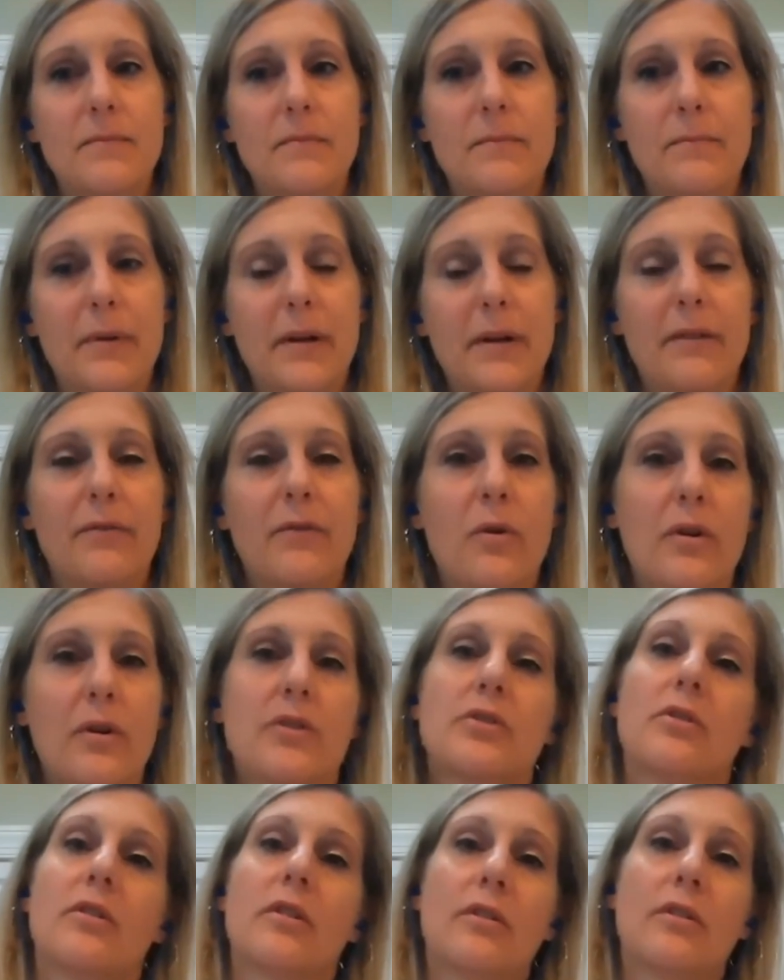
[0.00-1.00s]
But of
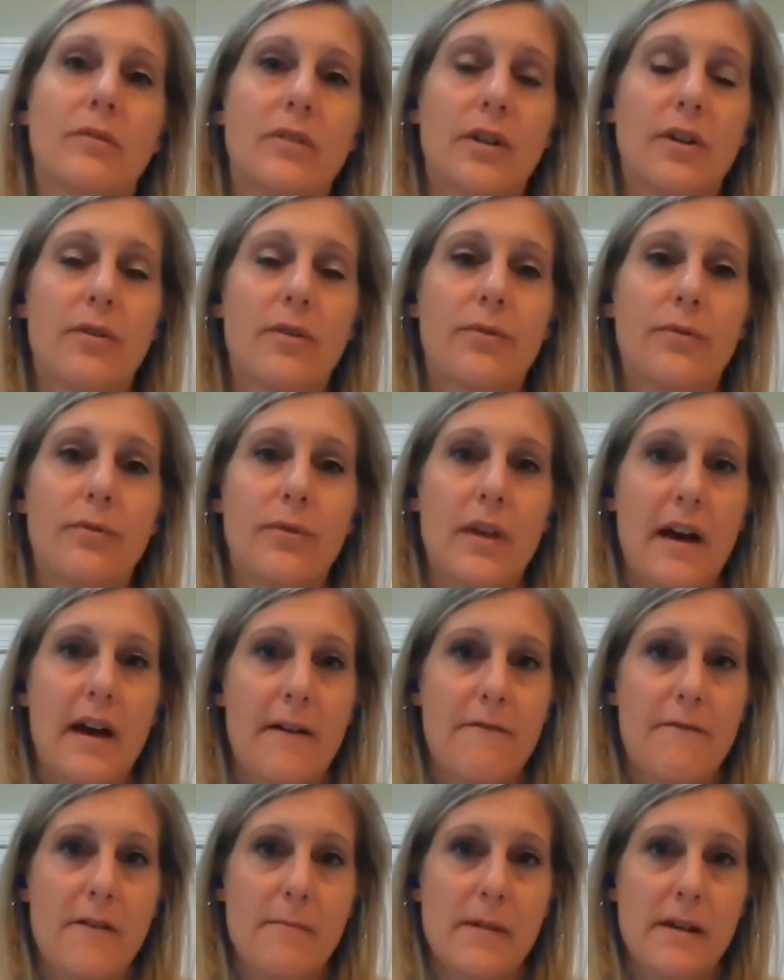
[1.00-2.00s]
course, you can only go through the
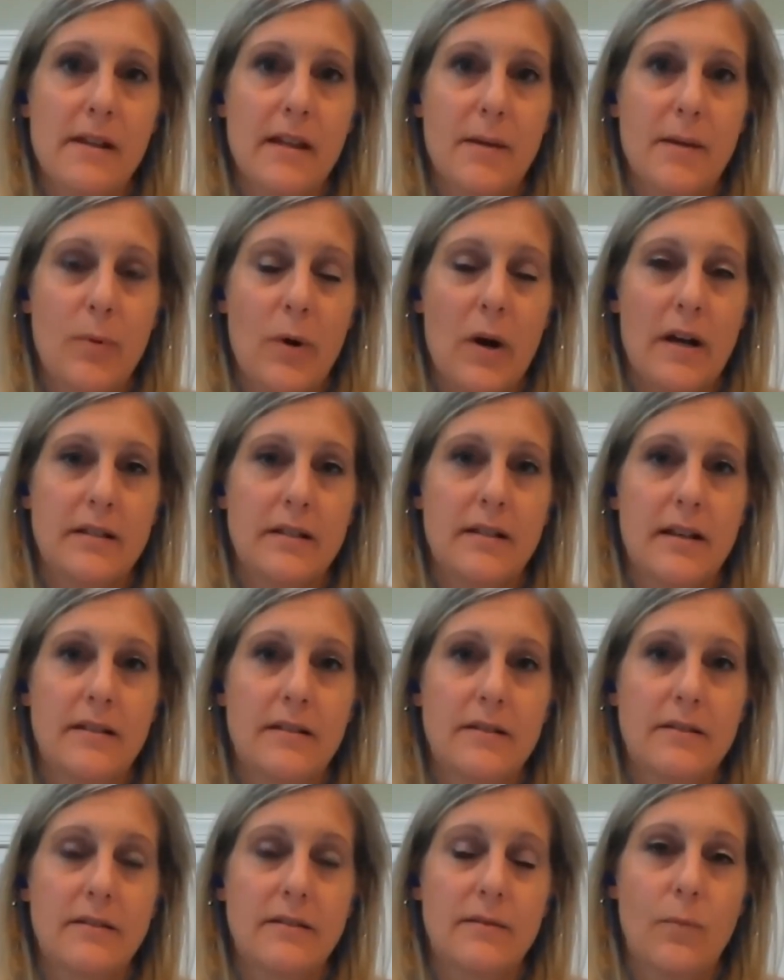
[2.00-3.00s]
FMLA
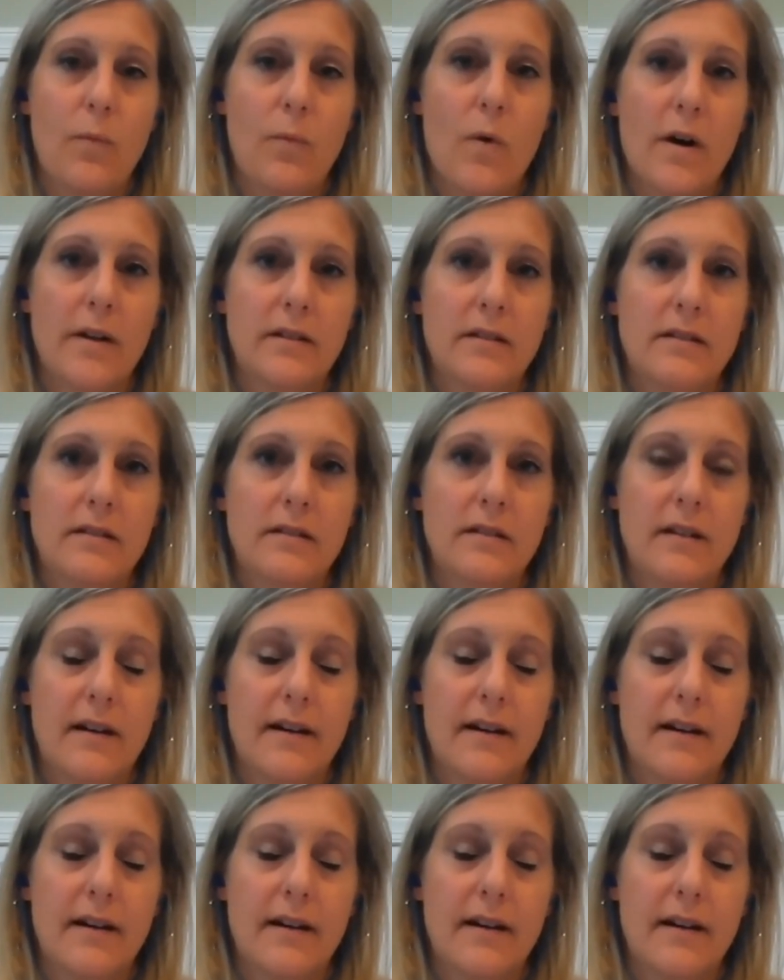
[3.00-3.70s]
process once.